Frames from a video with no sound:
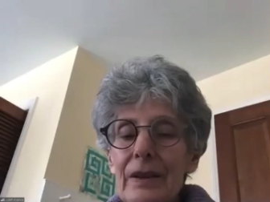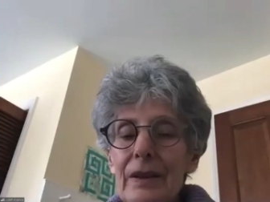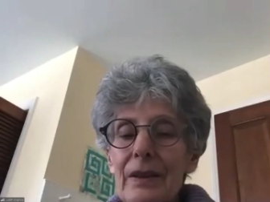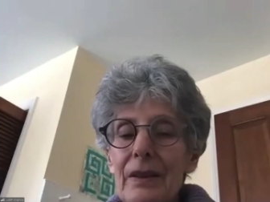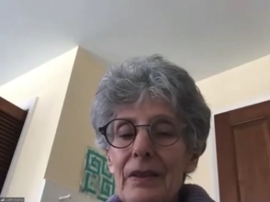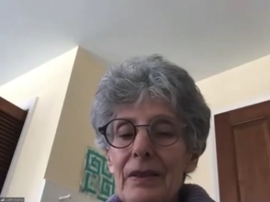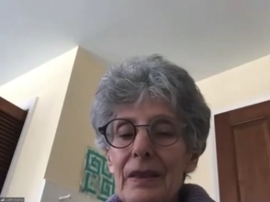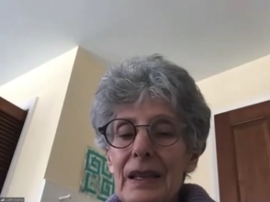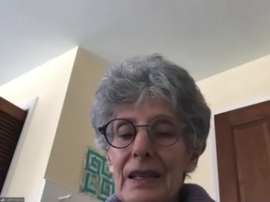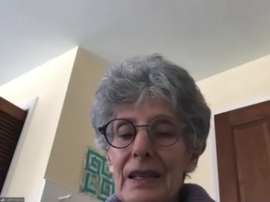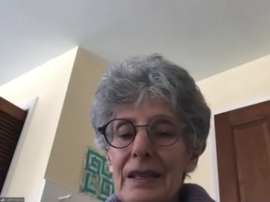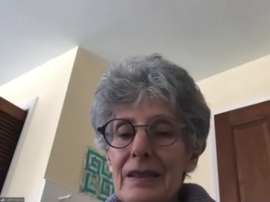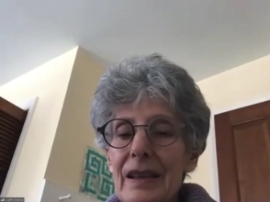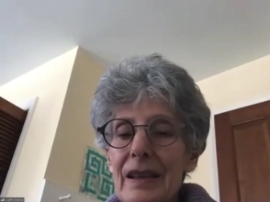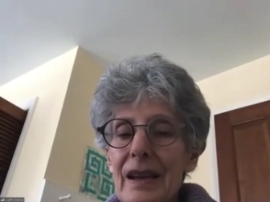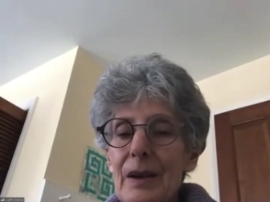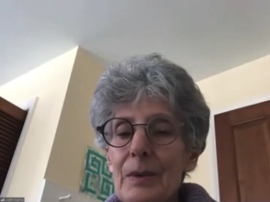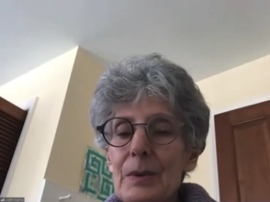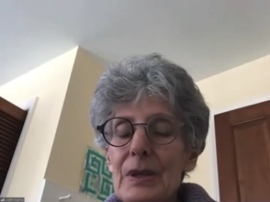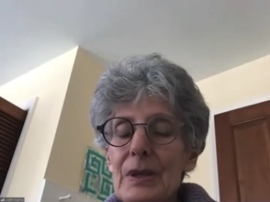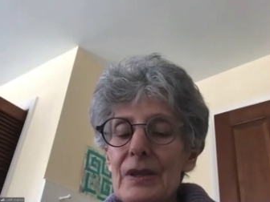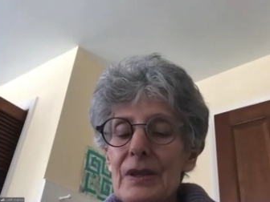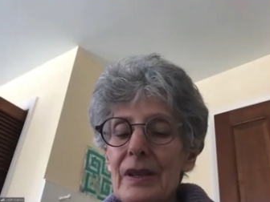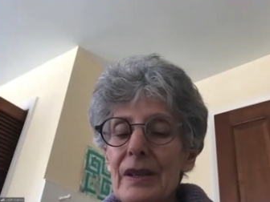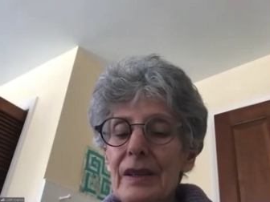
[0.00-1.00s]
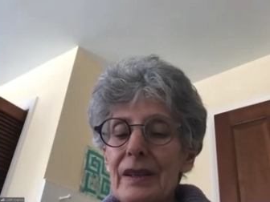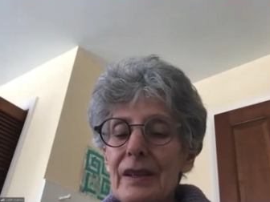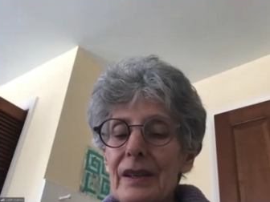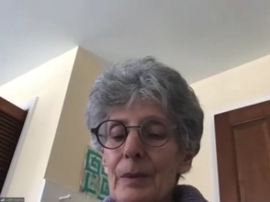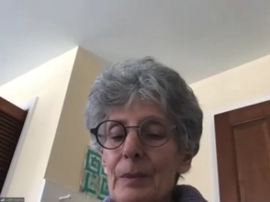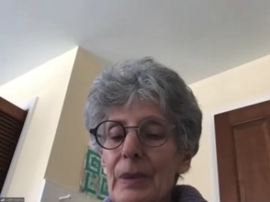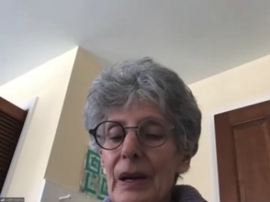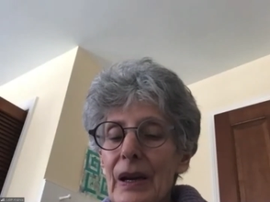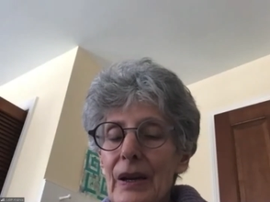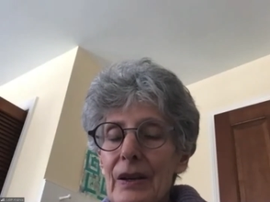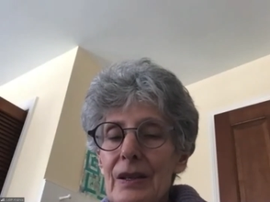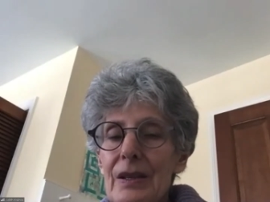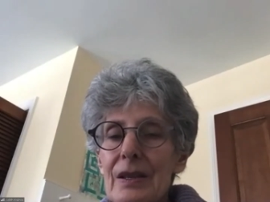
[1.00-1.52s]
of the things I was thinking
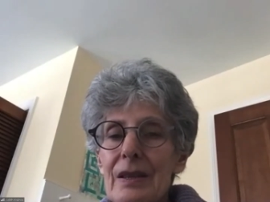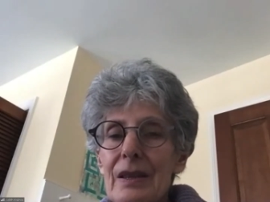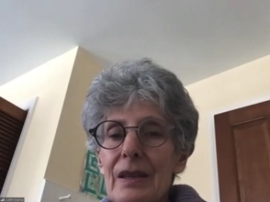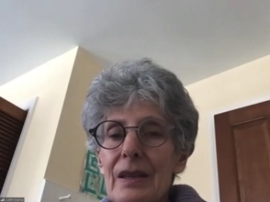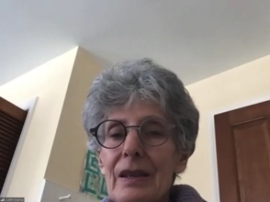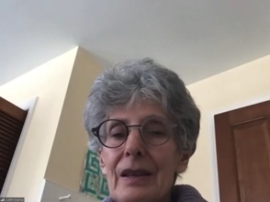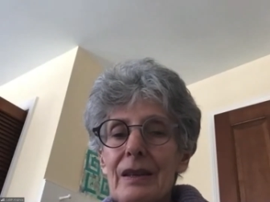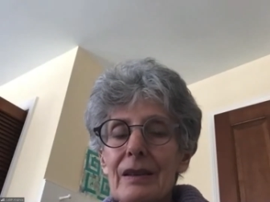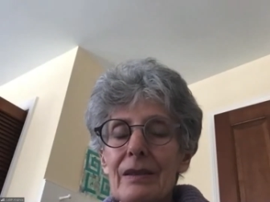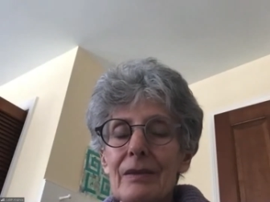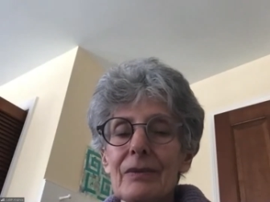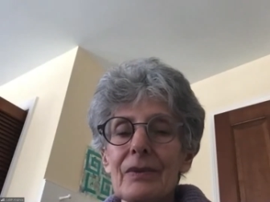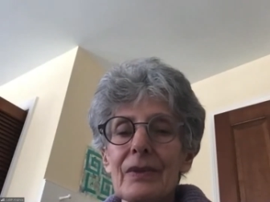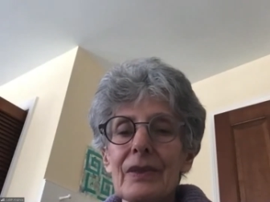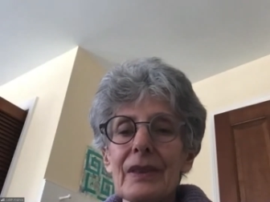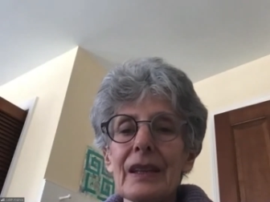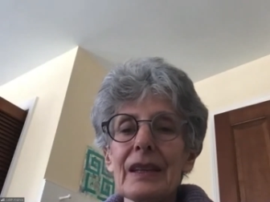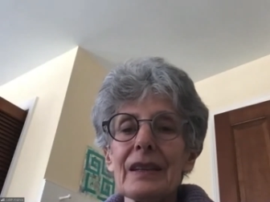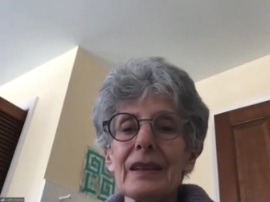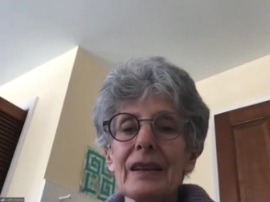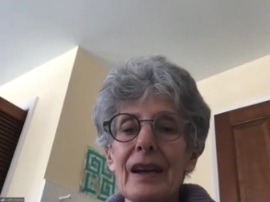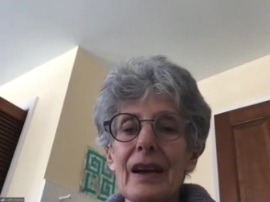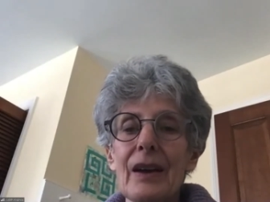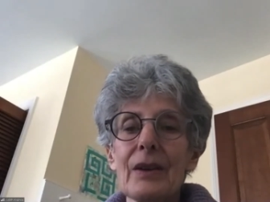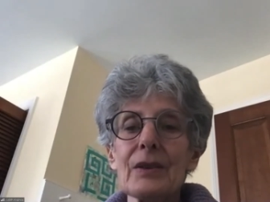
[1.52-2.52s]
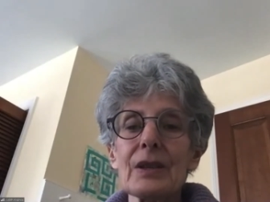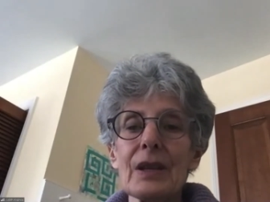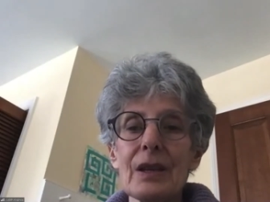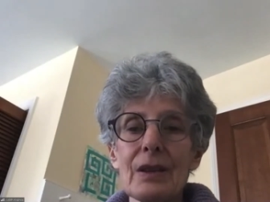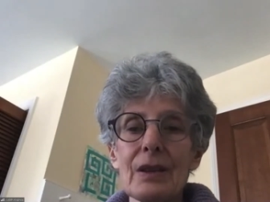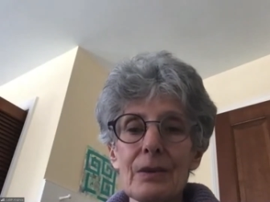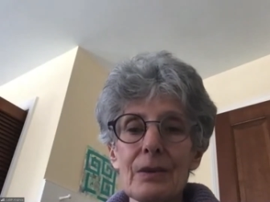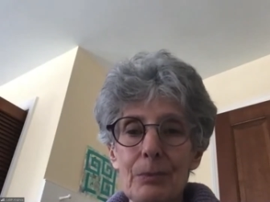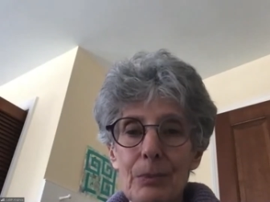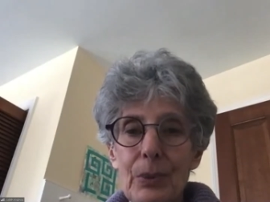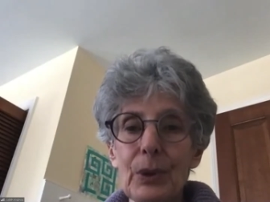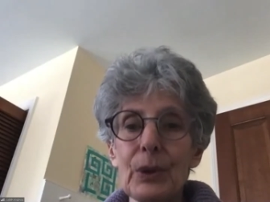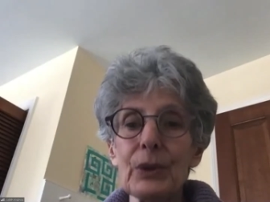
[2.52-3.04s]
about is the the
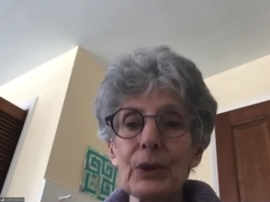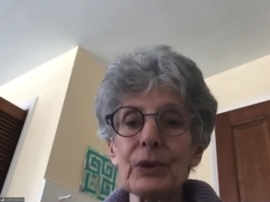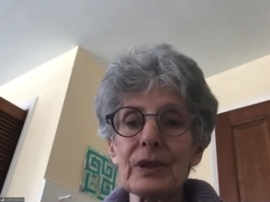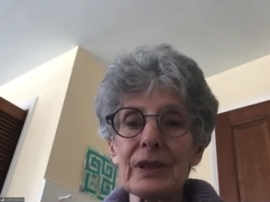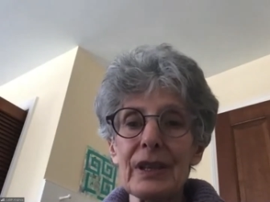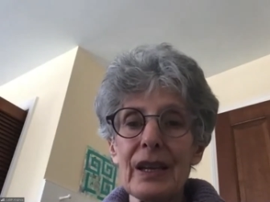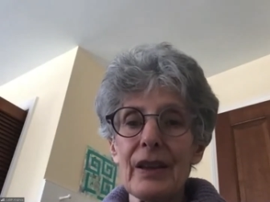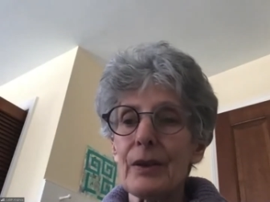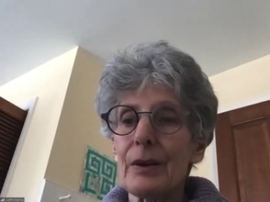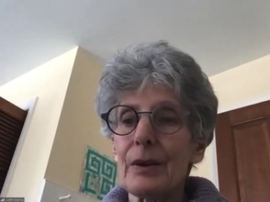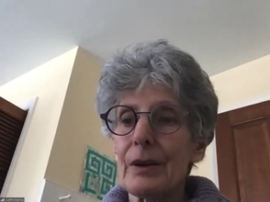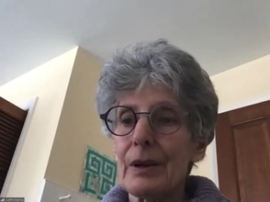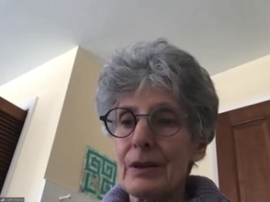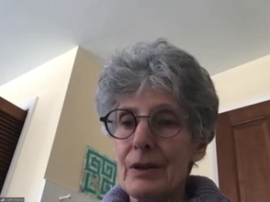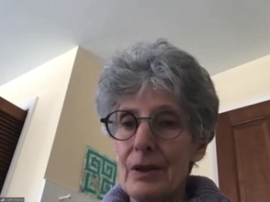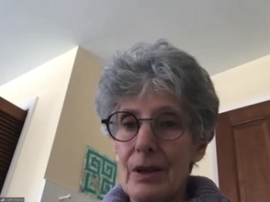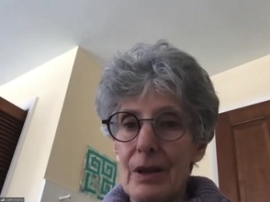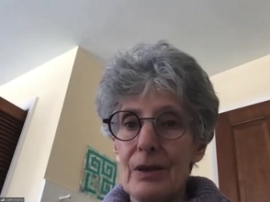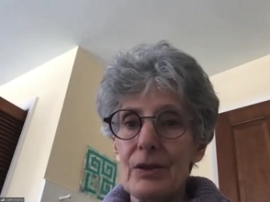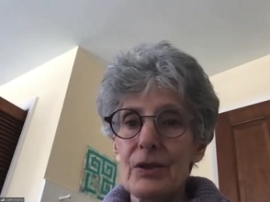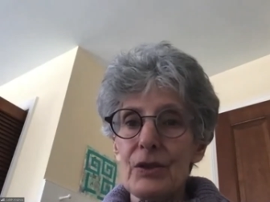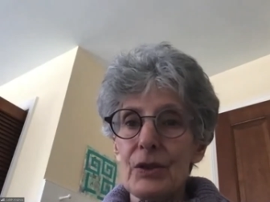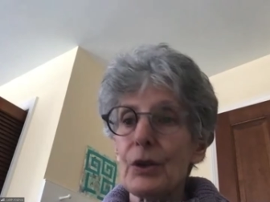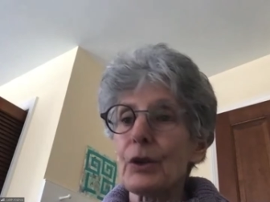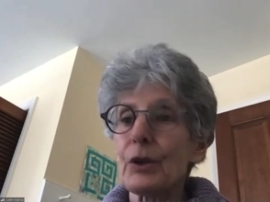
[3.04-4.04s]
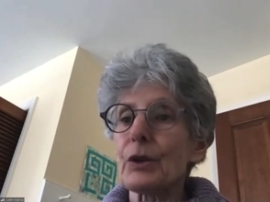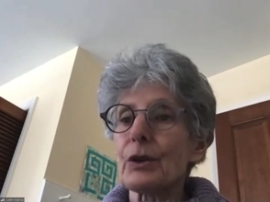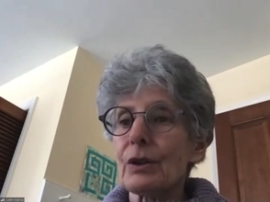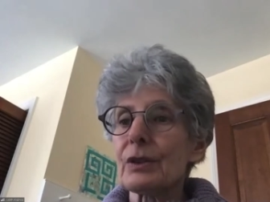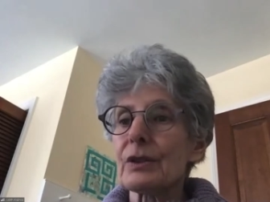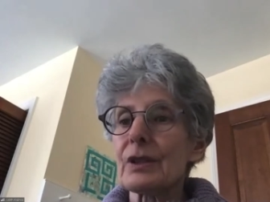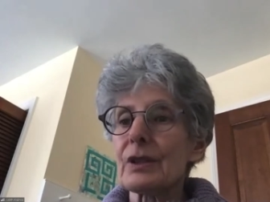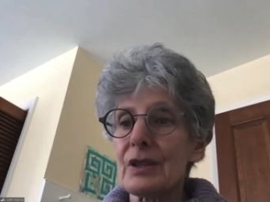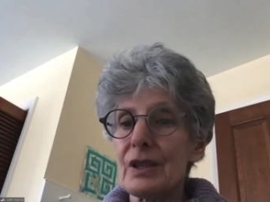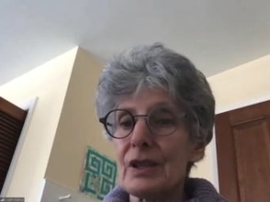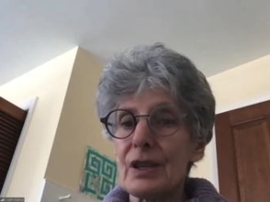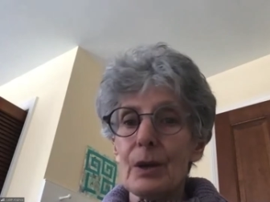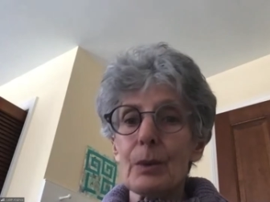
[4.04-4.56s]
county pulled together a, a circle
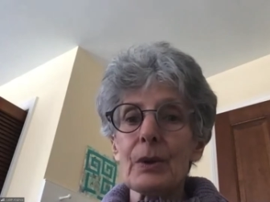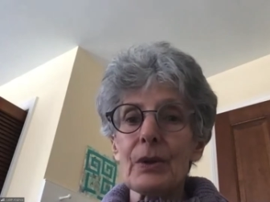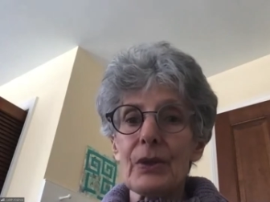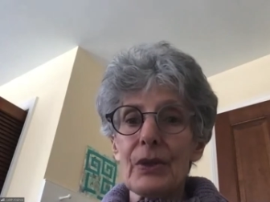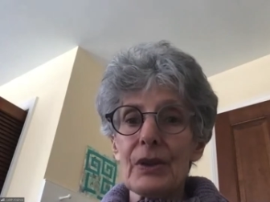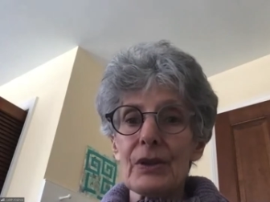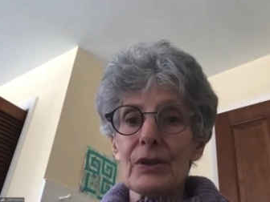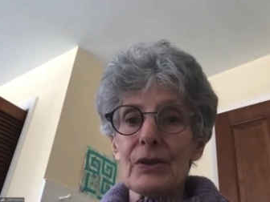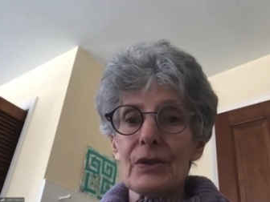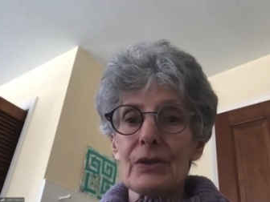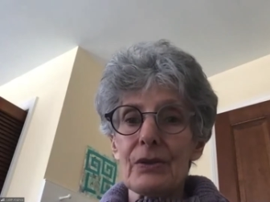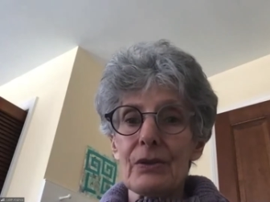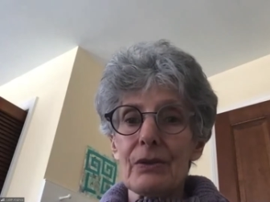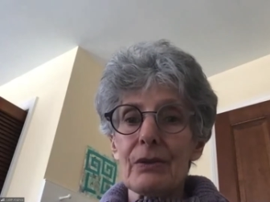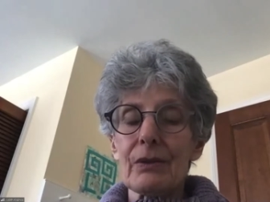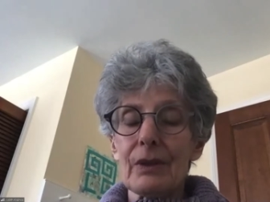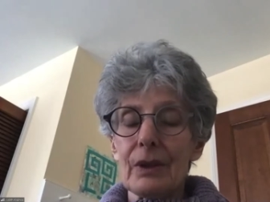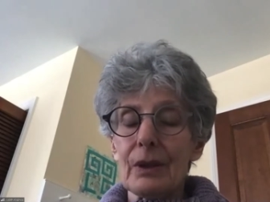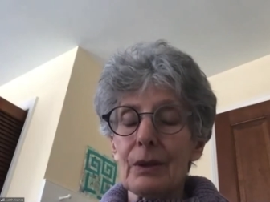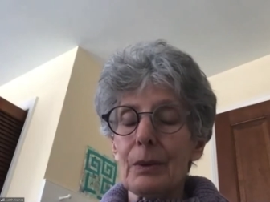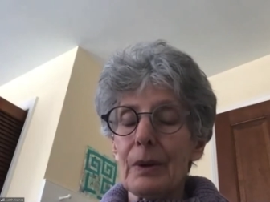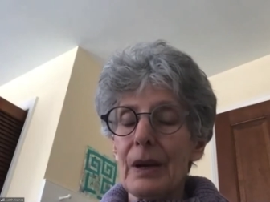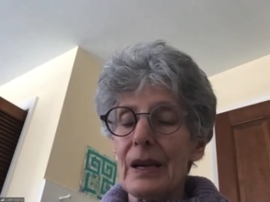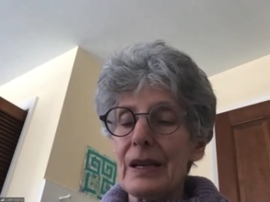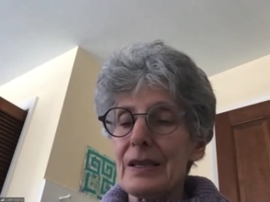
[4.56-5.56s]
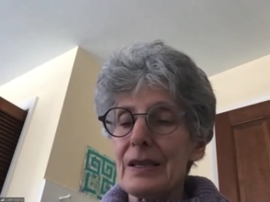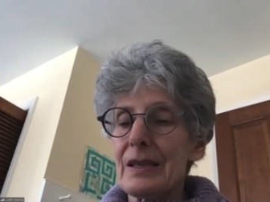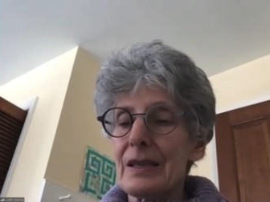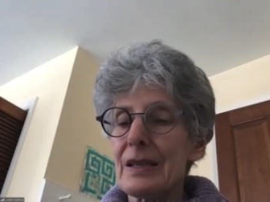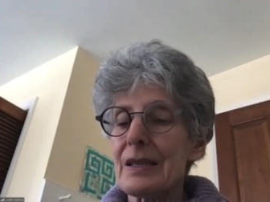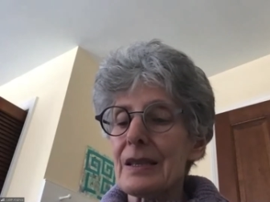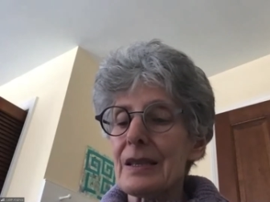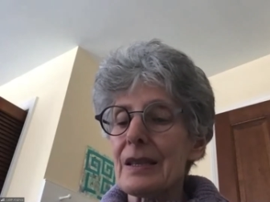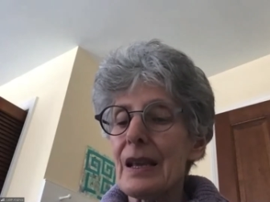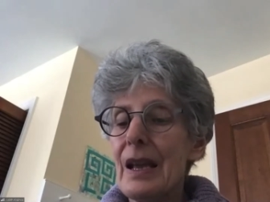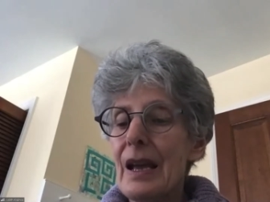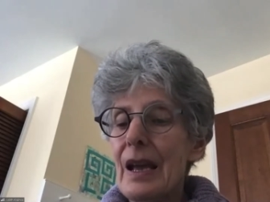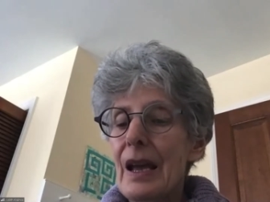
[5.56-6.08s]
to deal with this the crisis,